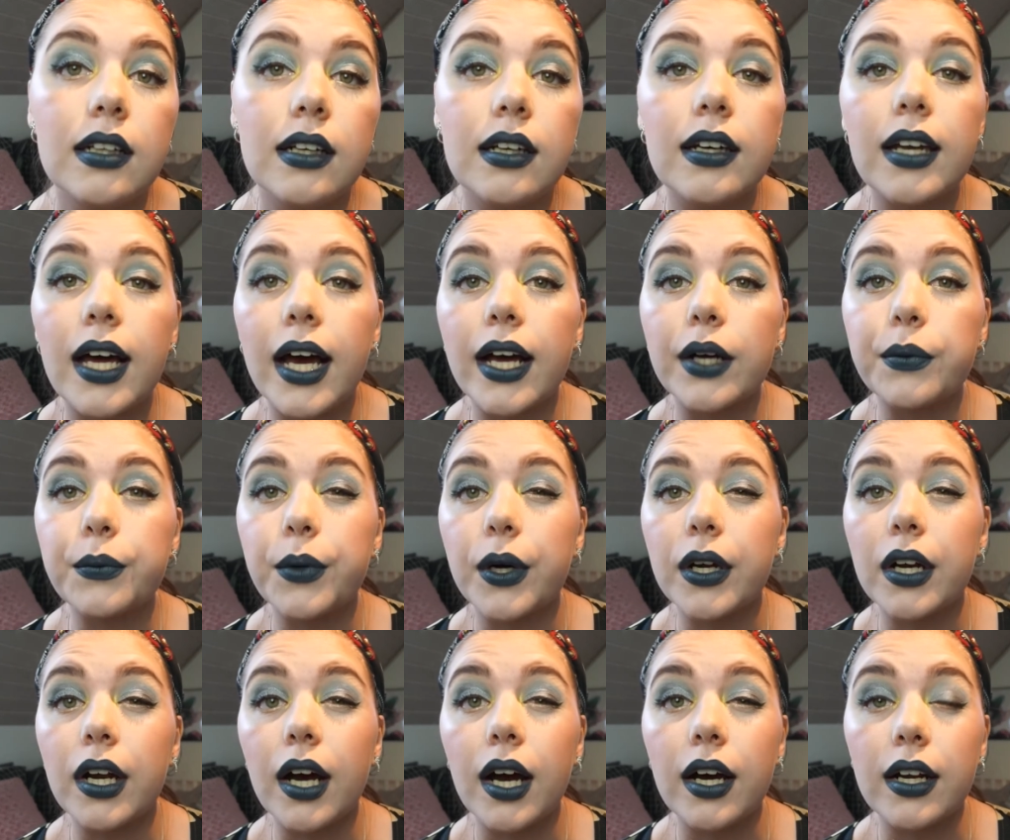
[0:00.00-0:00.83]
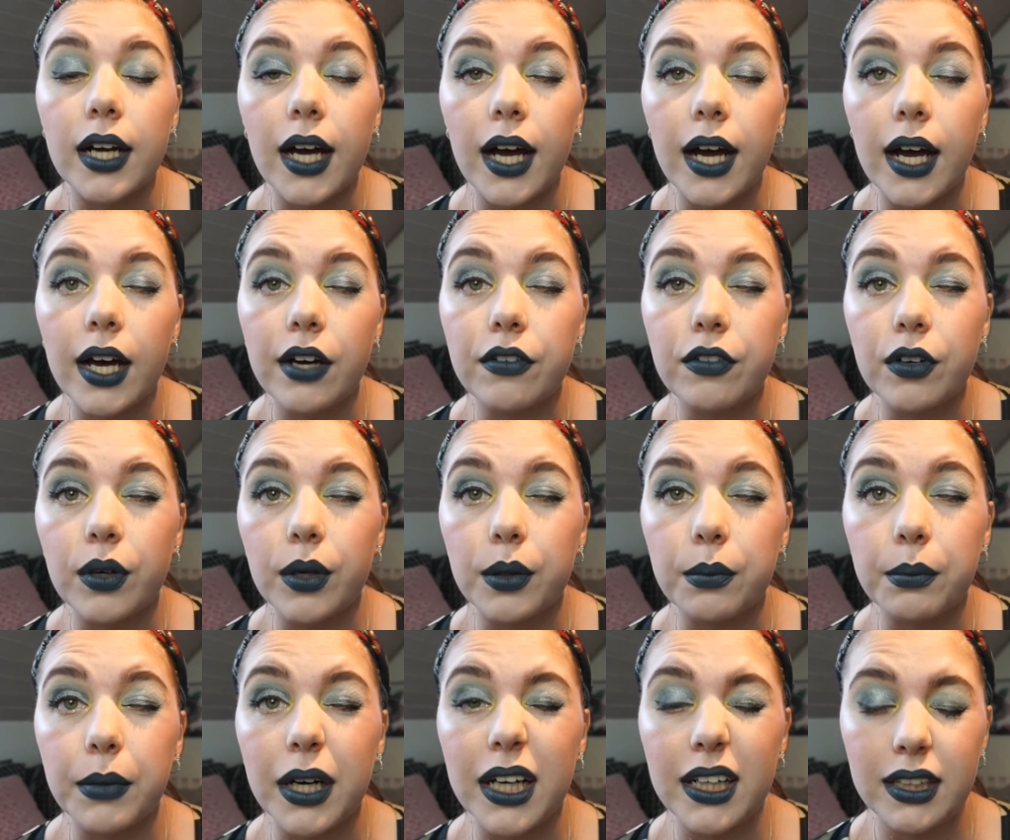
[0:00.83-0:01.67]
like what I have
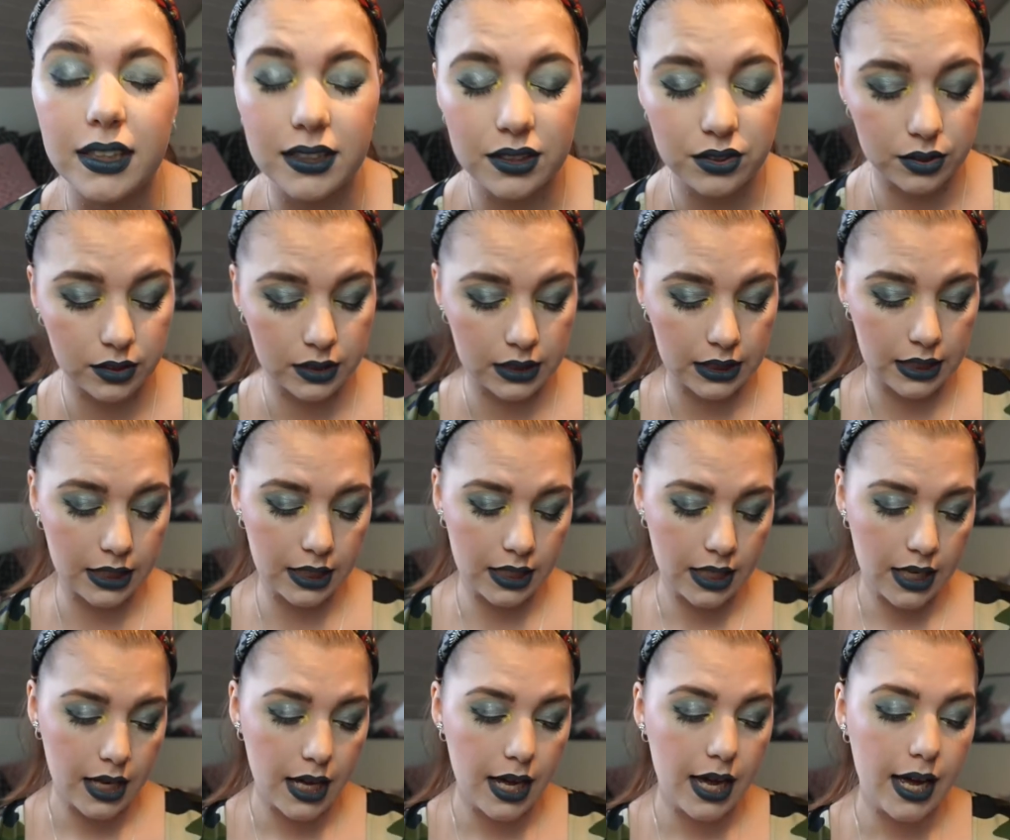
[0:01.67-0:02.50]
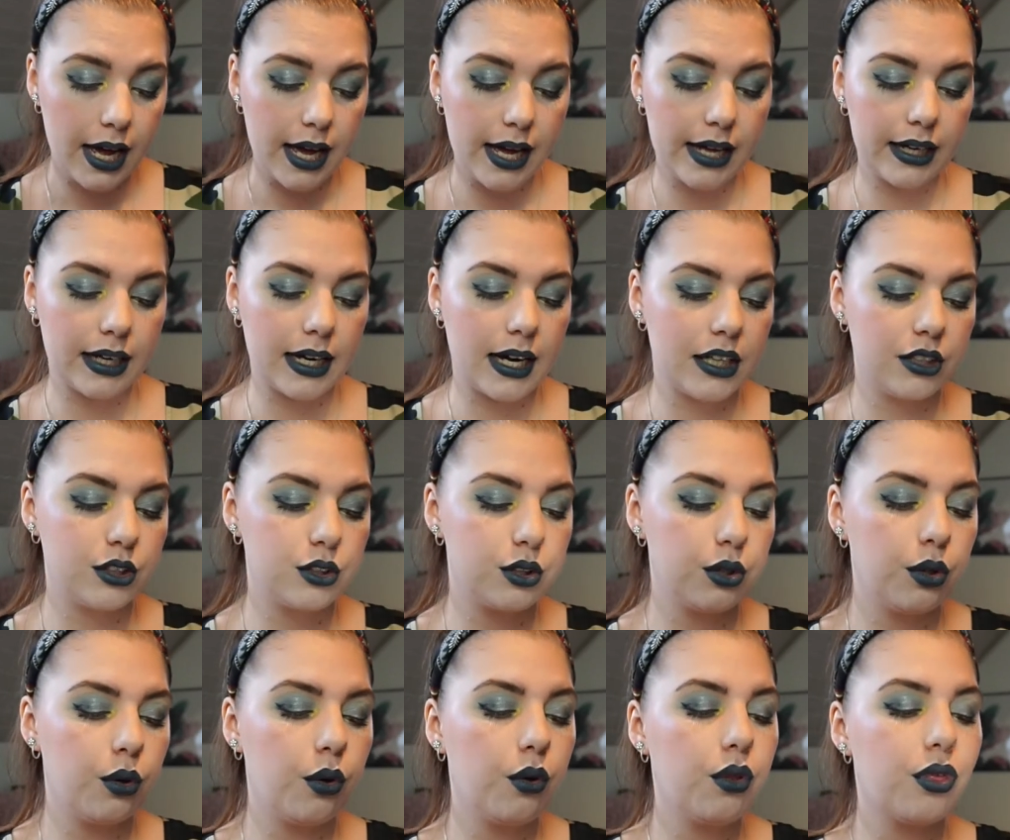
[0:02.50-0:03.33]
on my lid today and I
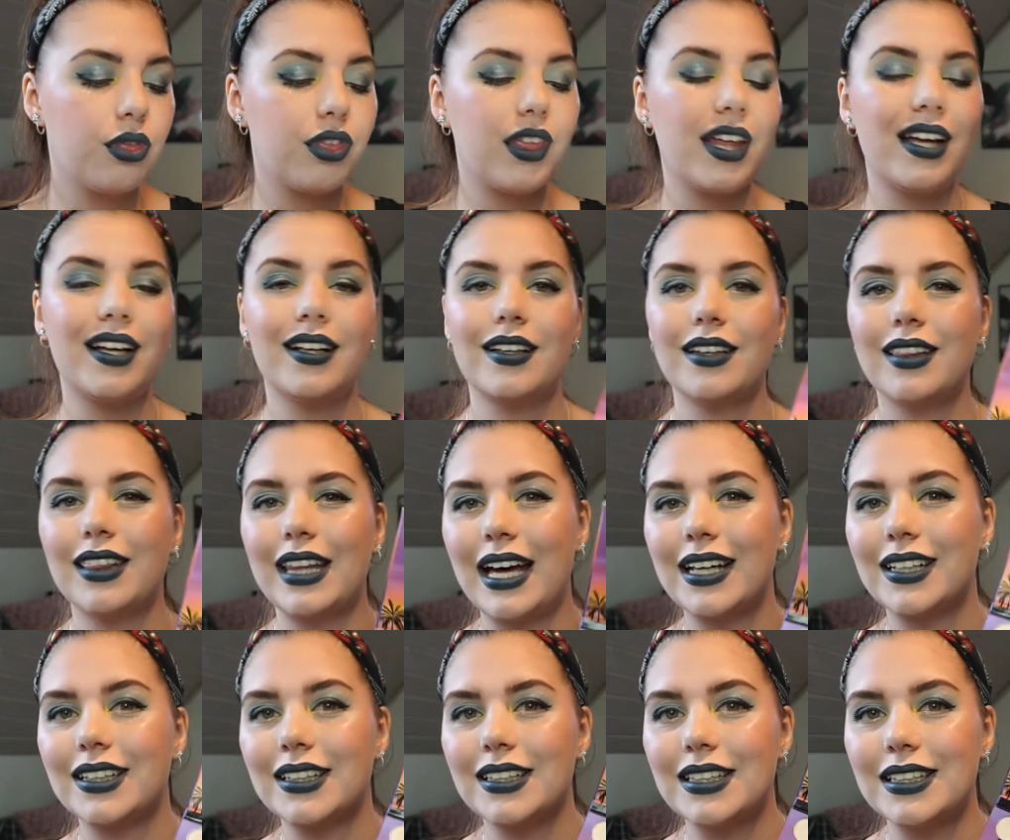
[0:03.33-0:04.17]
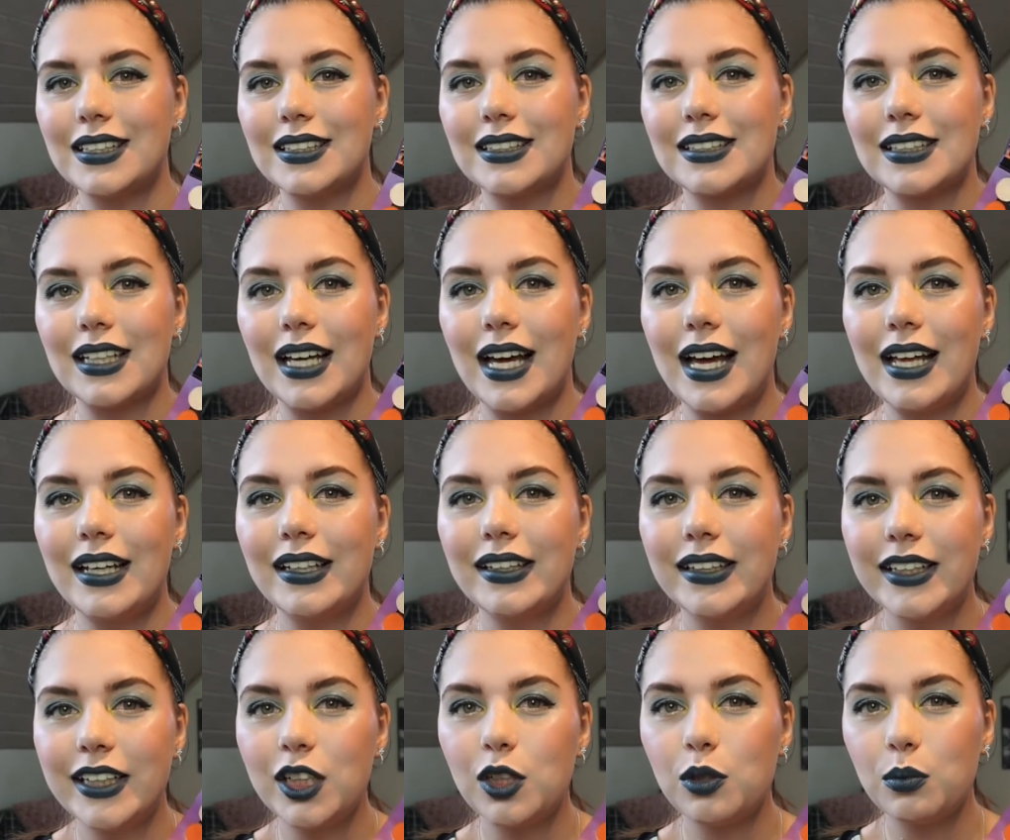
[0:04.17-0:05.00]
do think that is a
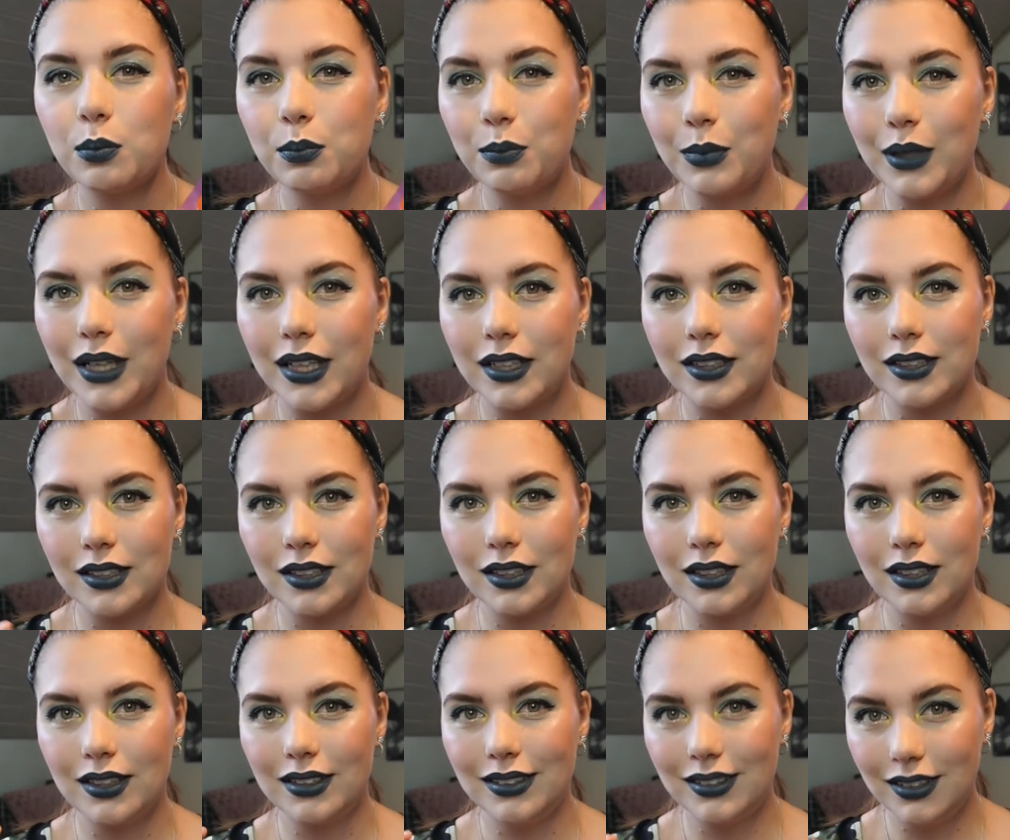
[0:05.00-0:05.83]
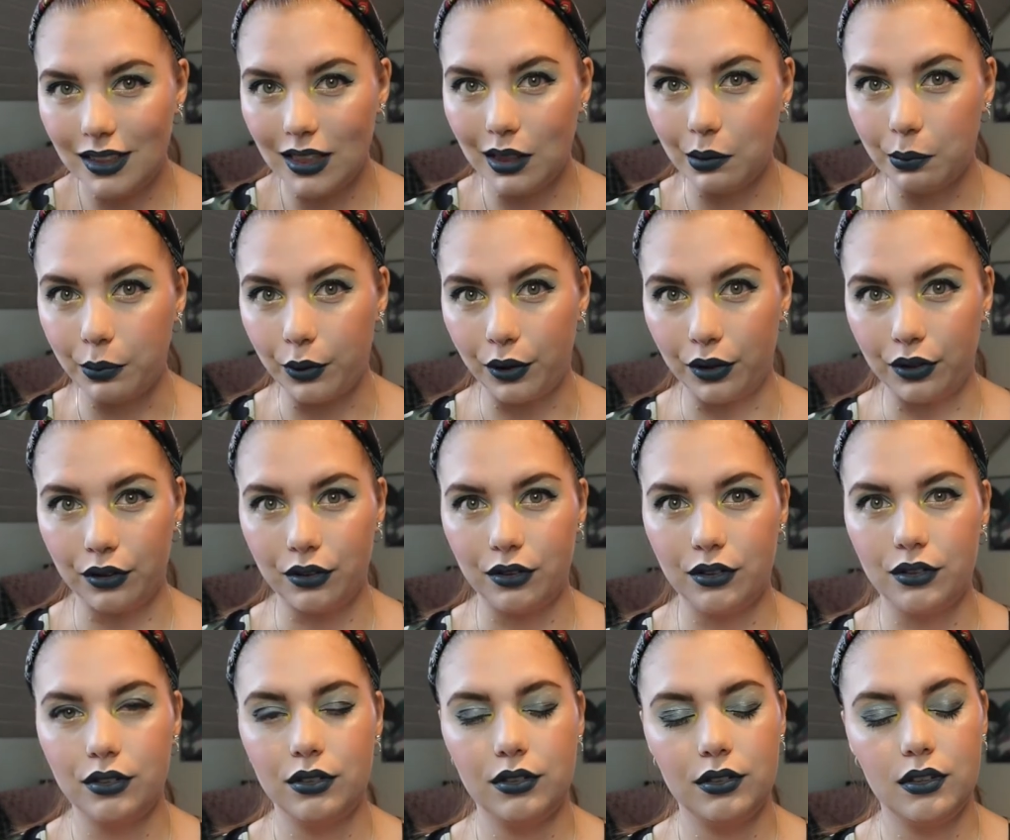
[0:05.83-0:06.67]
little bit
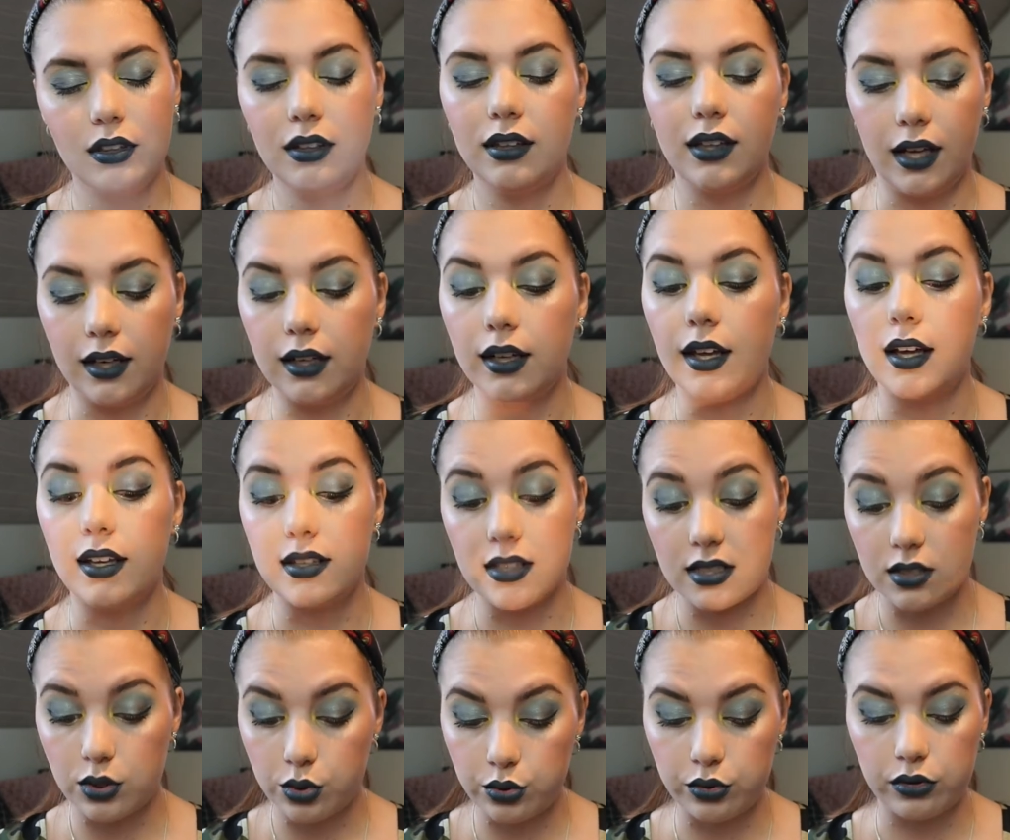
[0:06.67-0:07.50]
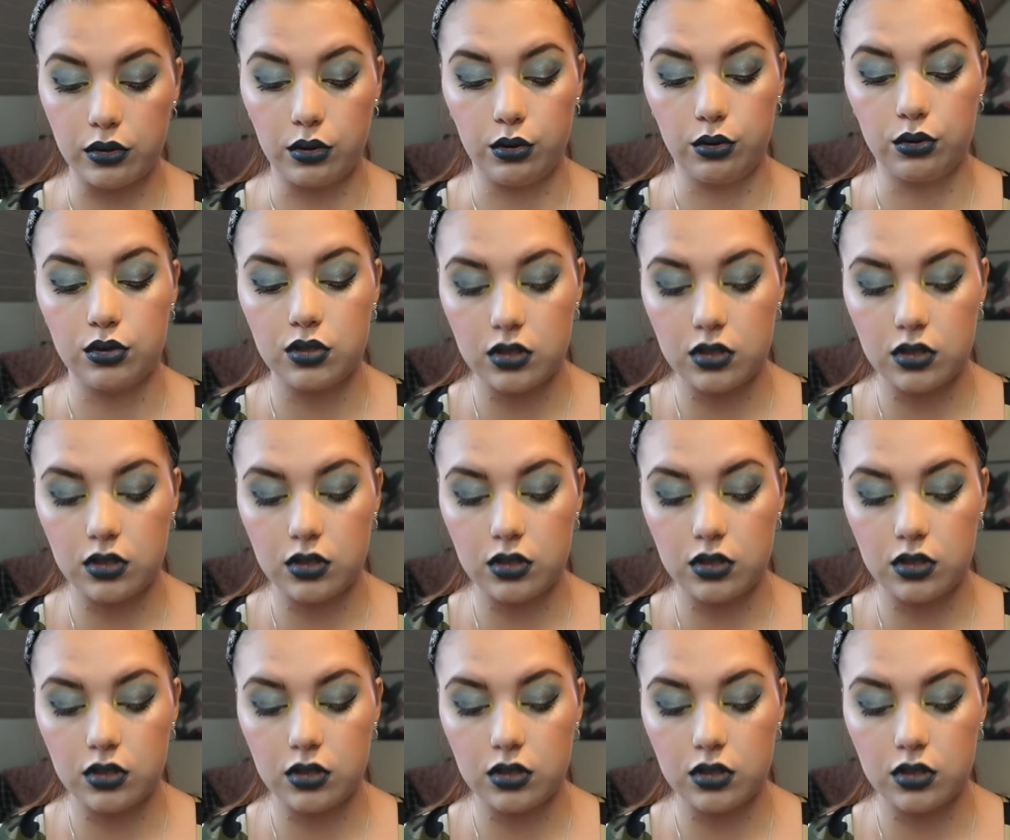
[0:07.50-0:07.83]
deeper than a true